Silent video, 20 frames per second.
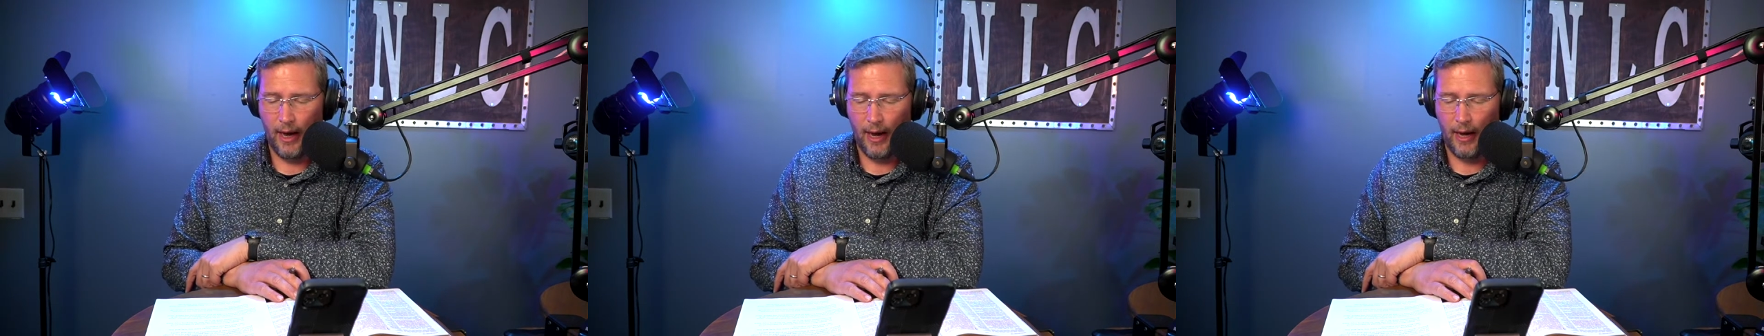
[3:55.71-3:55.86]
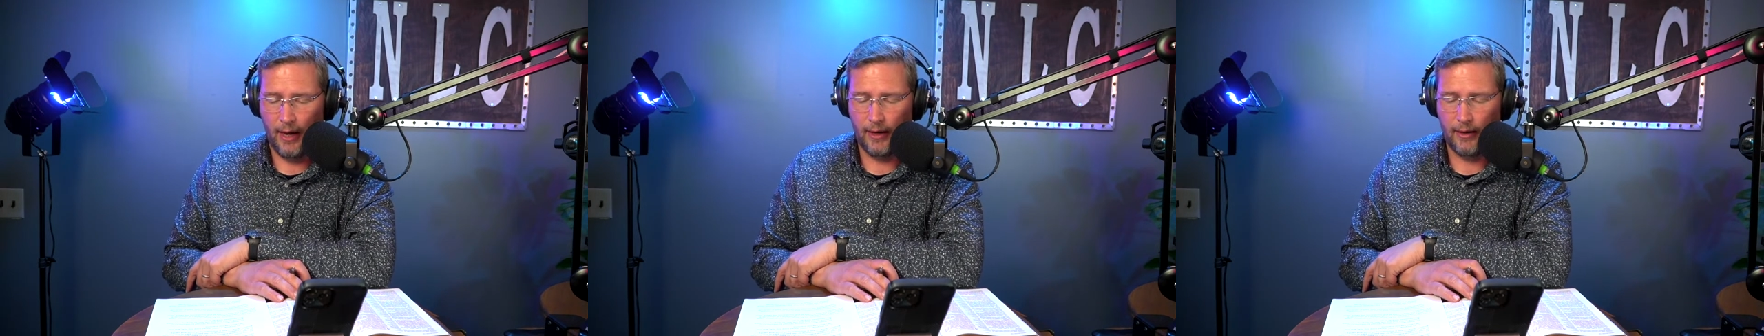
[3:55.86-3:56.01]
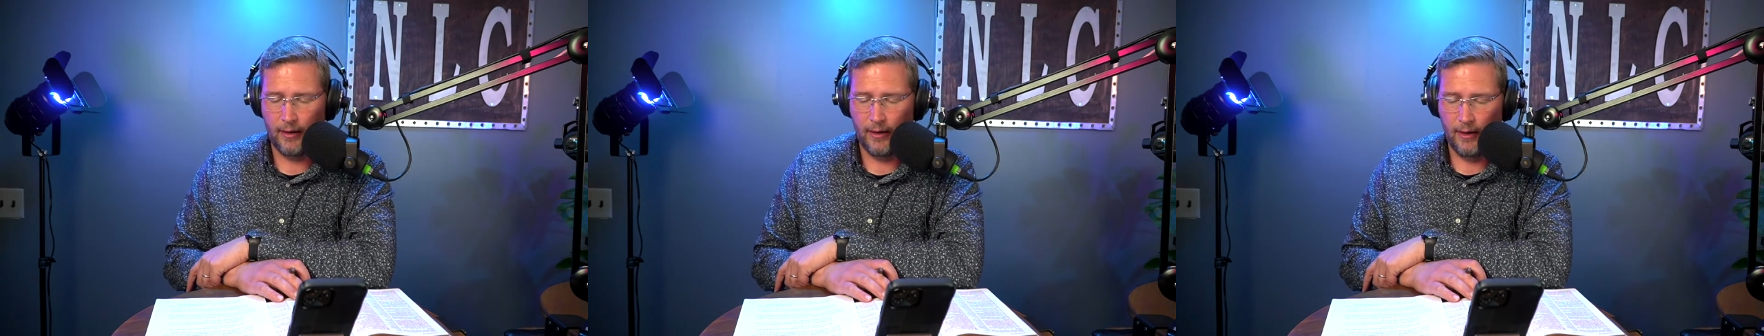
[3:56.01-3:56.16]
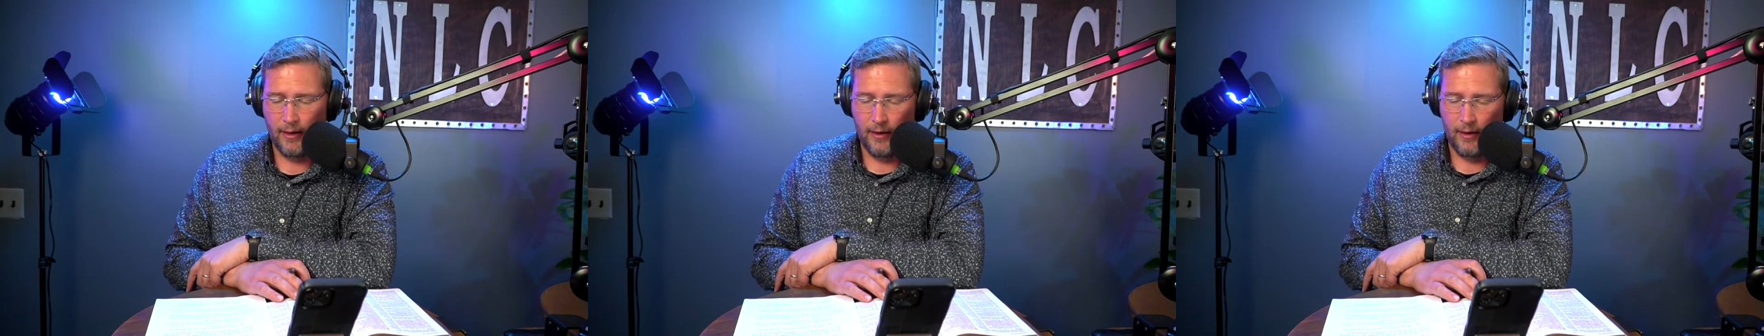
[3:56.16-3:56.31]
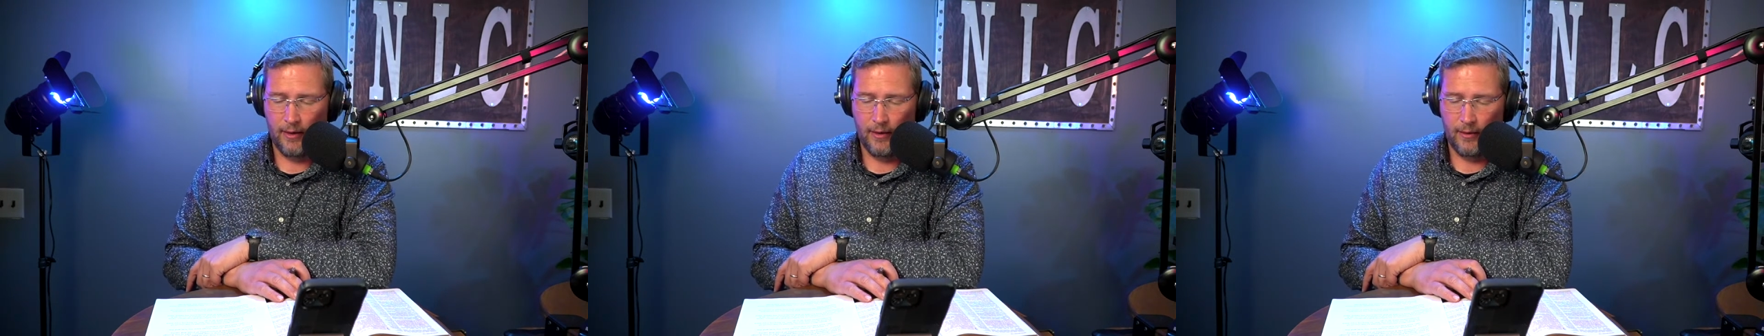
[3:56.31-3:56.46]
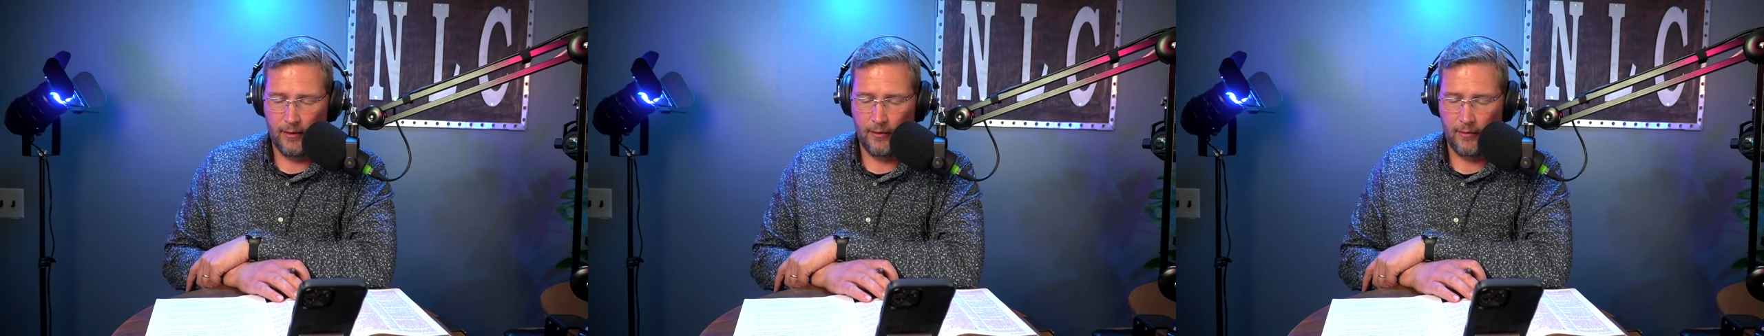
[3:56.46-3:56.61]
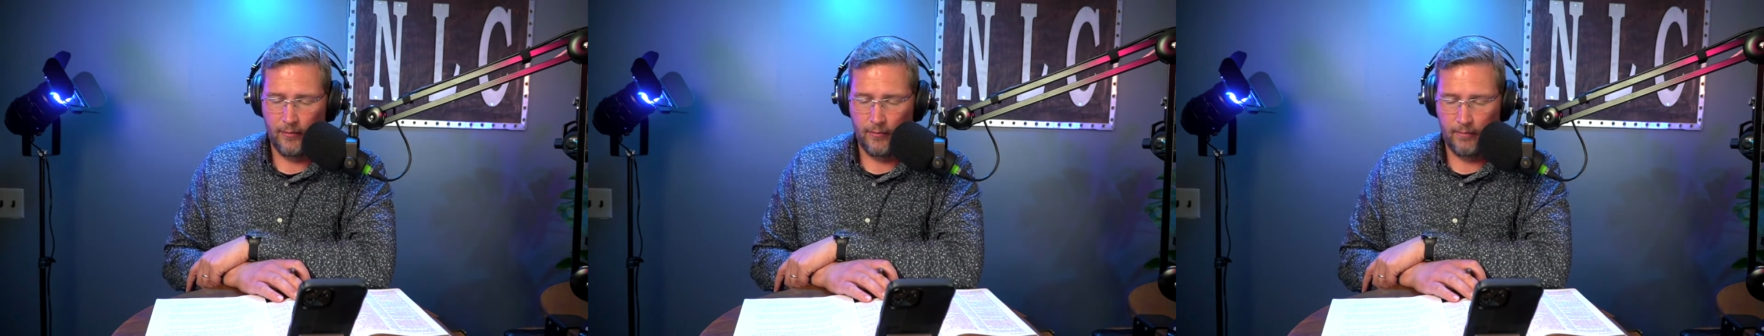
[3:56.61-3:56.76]
and
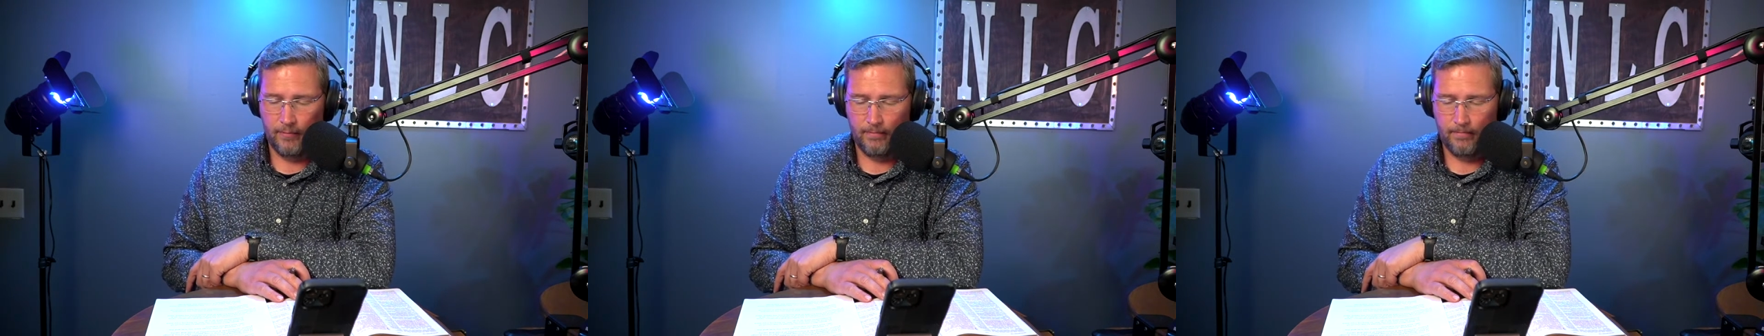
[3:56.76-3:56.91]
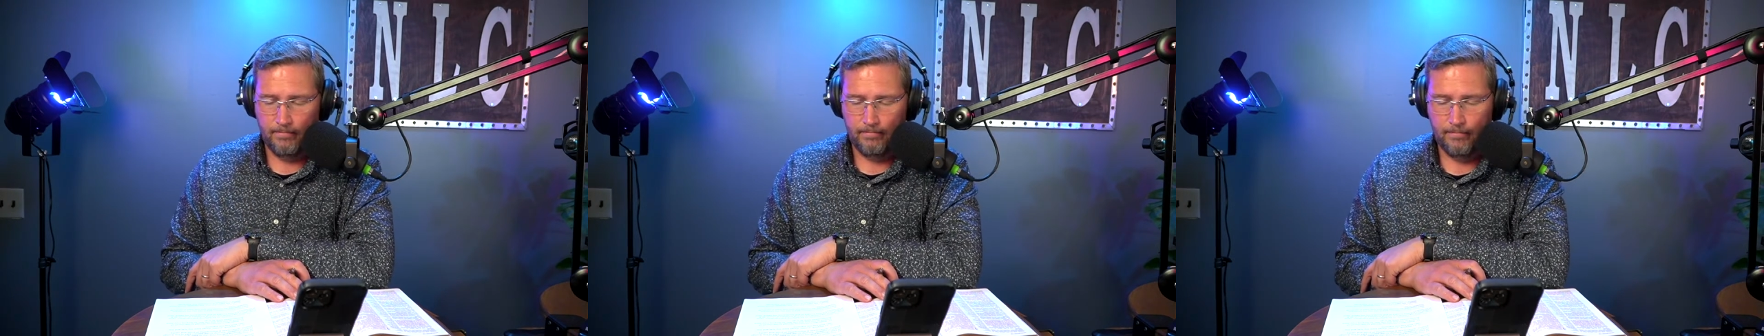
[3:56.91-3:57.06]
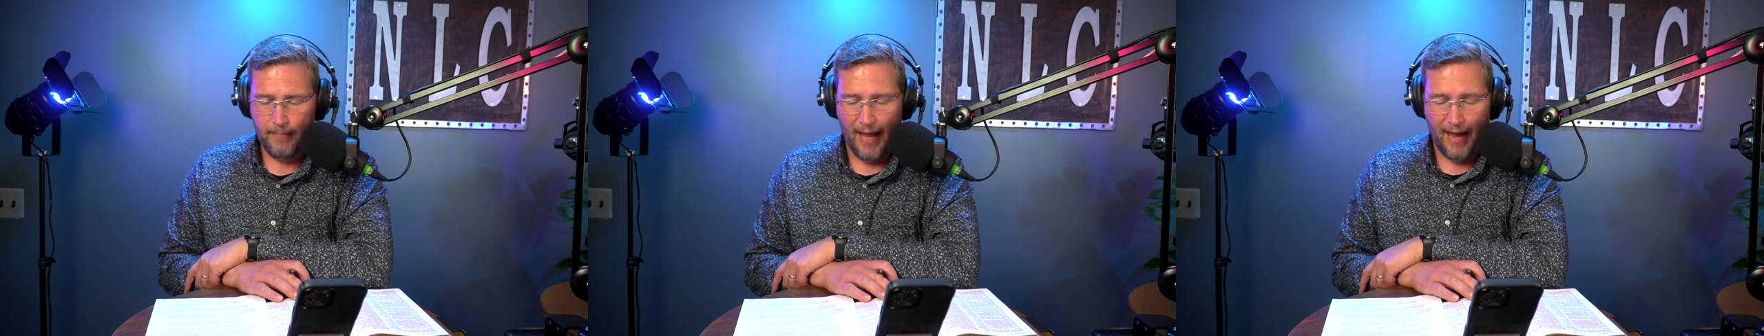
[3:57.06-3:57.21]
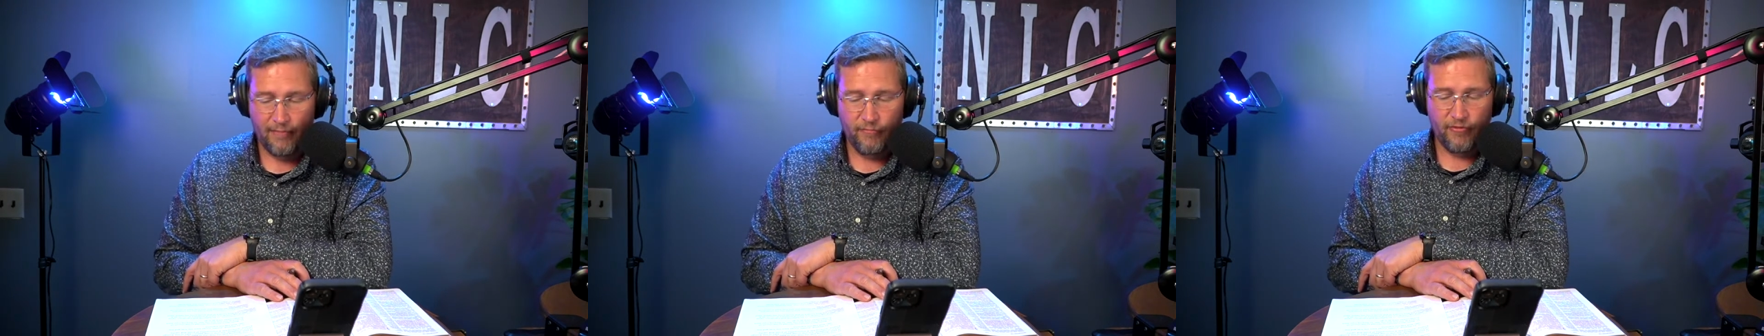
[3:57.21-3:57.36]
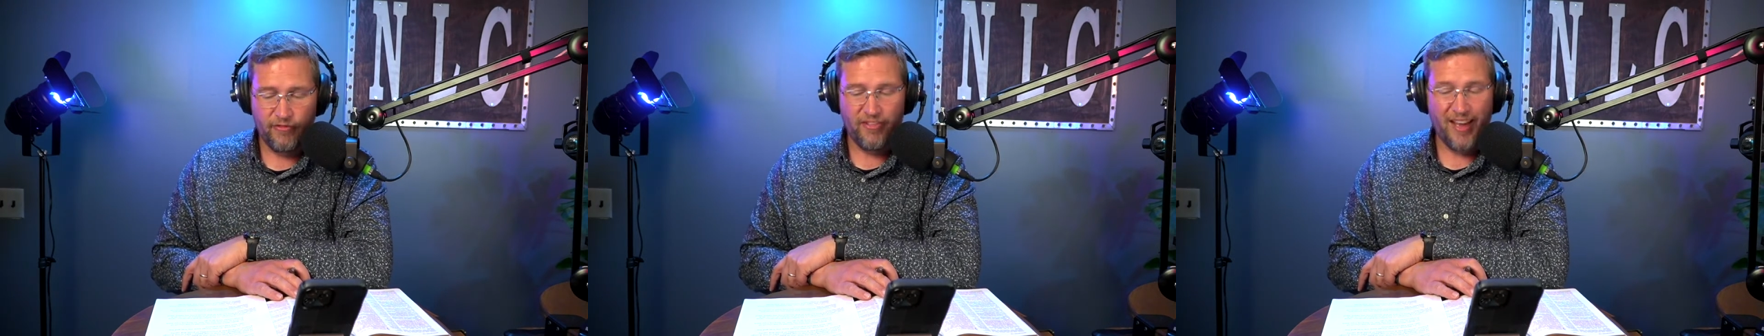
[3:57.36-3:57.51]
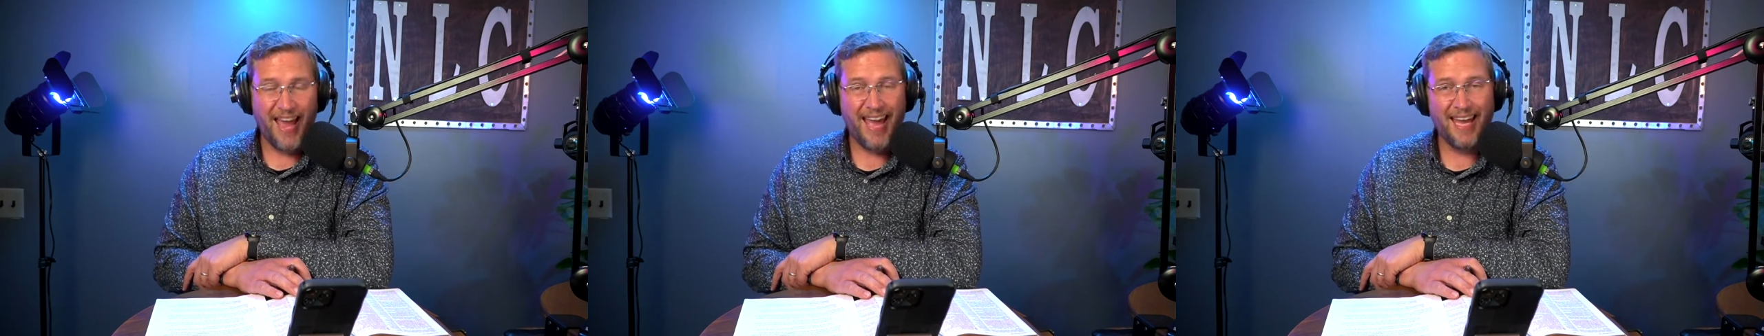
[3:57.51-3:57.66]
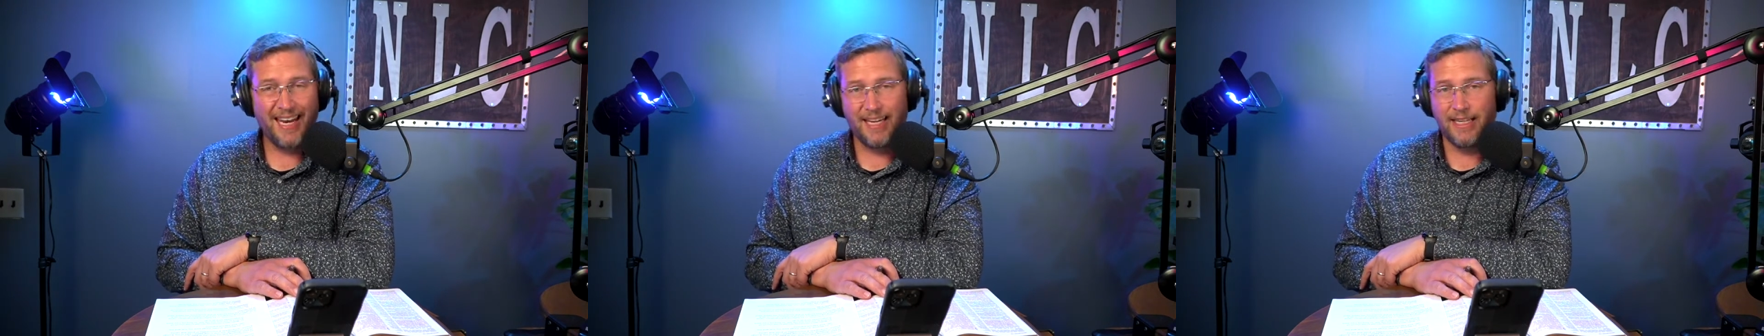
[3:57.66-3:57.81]
and
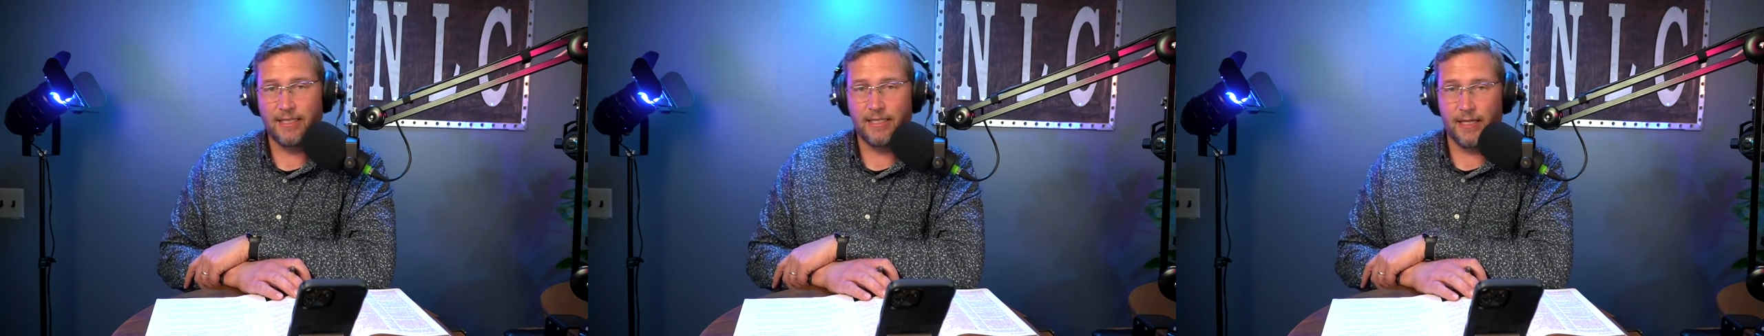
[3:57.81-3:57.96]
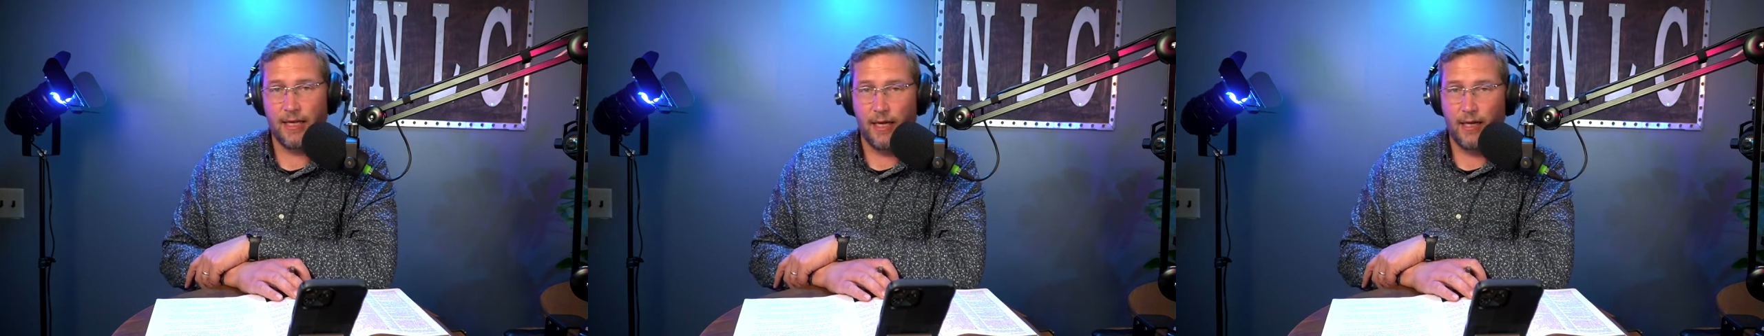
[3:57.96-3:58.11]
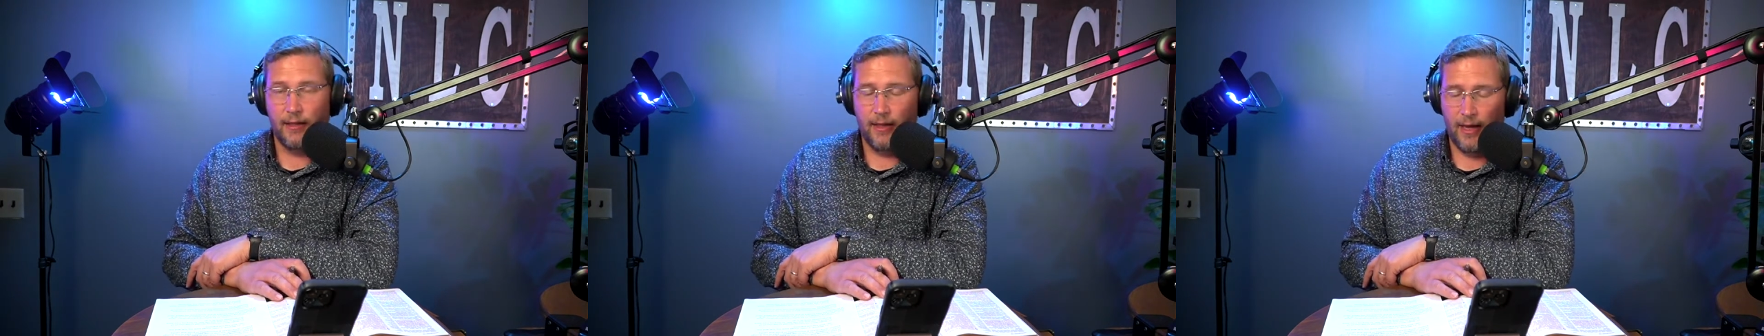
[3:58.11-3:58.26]
vanity.